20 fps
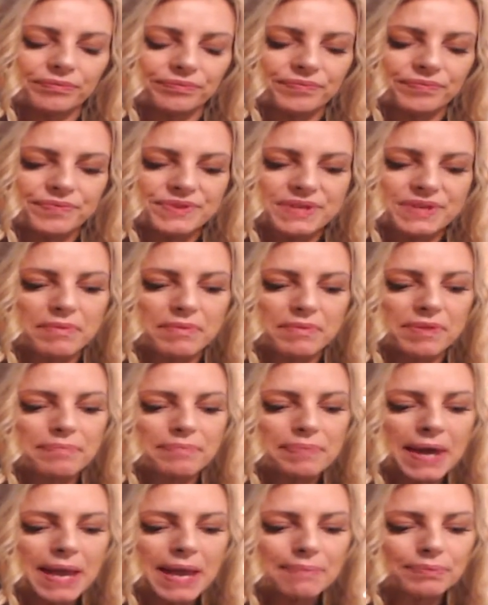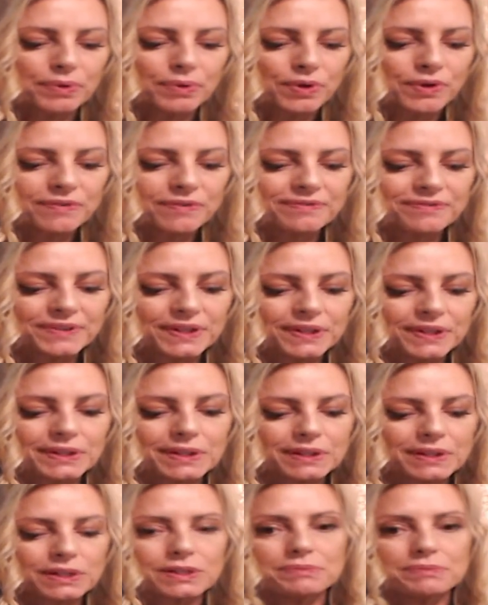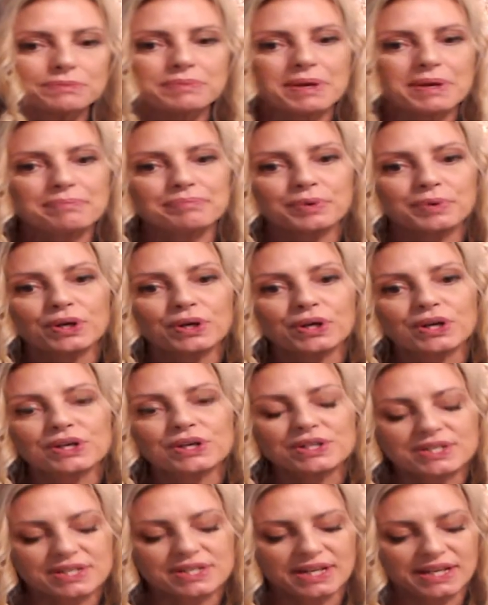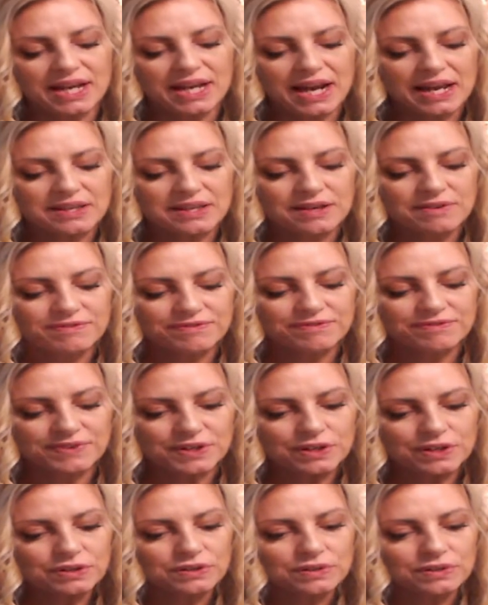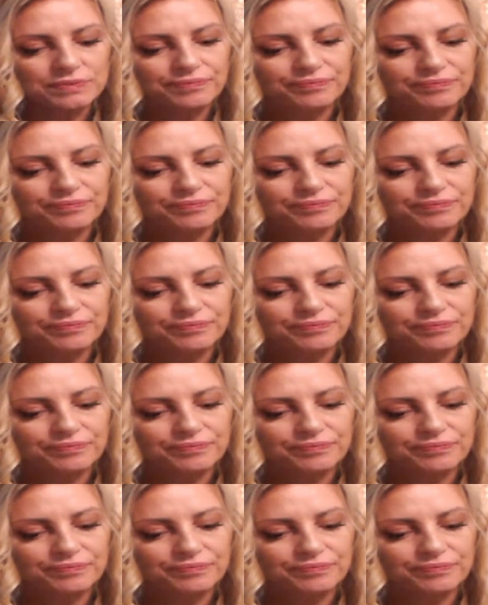some of the people who feel a little bit burnt. Okay, you feel